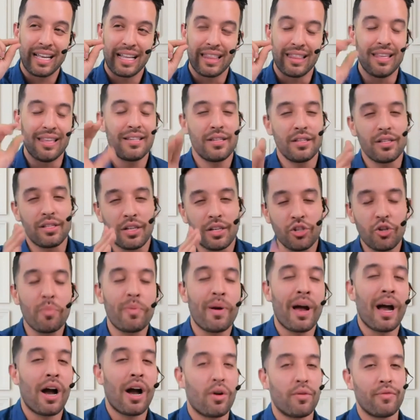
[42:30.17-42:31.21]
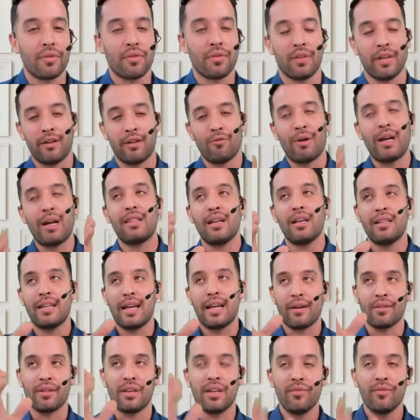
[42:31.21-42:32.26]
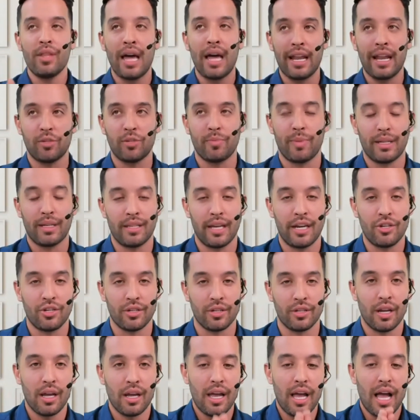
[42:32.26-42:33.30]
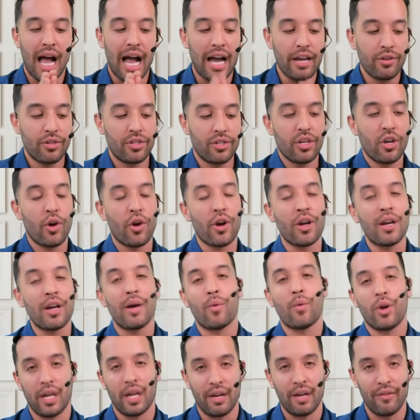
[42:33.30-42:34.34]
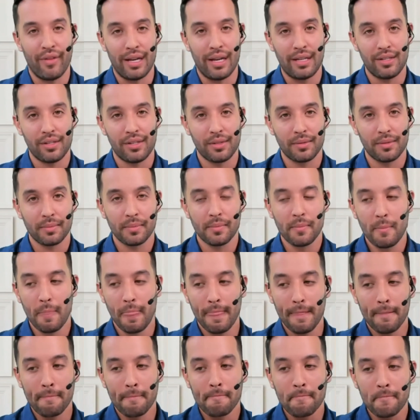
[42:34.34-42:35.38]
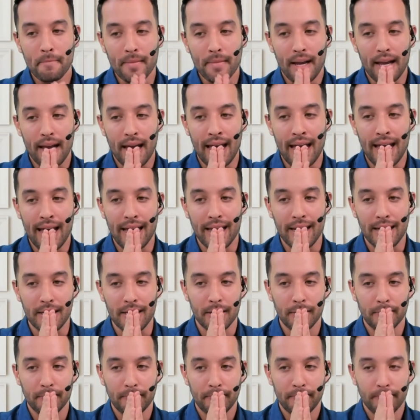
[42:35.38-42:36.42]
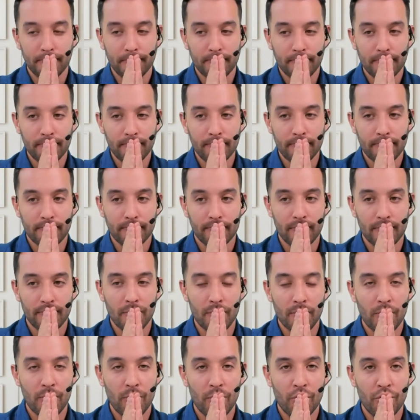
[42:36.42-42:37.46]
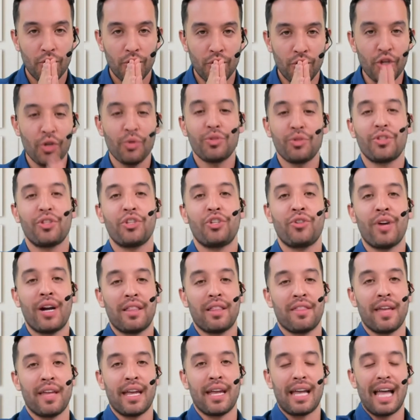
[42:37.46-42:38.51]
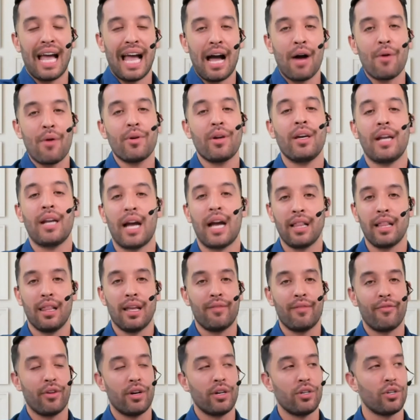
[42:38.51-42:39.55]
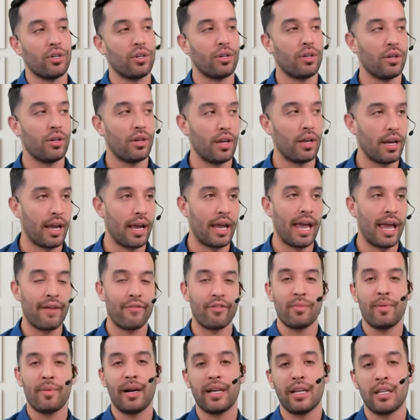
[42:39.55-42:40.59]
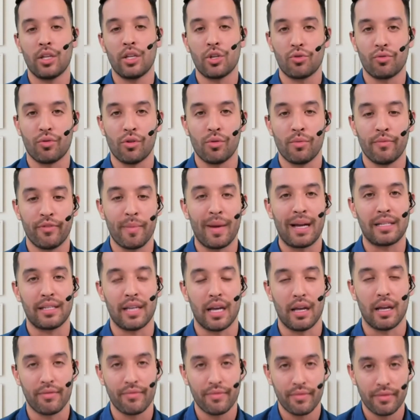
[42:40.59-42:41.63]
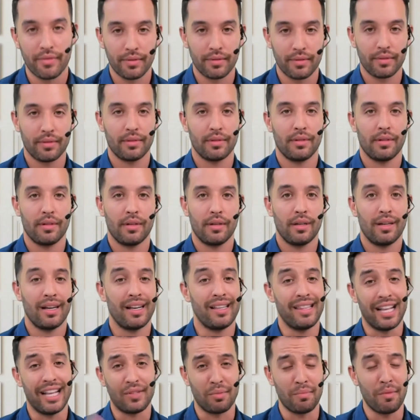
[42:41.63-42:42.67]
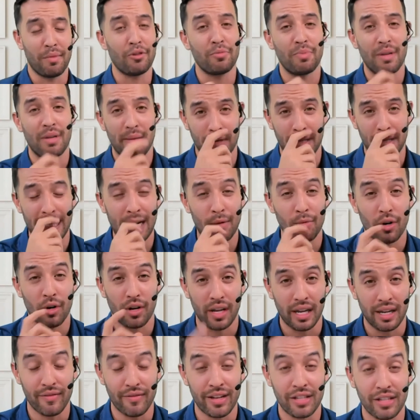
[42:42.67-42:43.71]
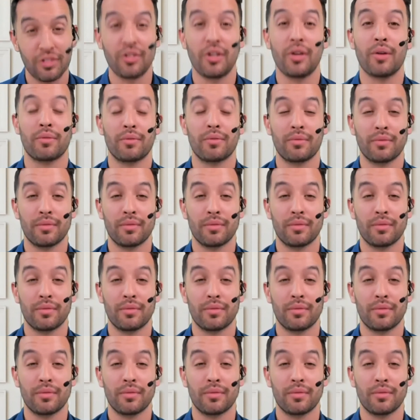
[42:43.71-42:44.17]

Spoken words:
This is such a powerful thing. Write that down. Give without expectation. I used to go to networking events and used to try to think, how can I leverage everybody in this room for myself? And that's what most people at networking events do.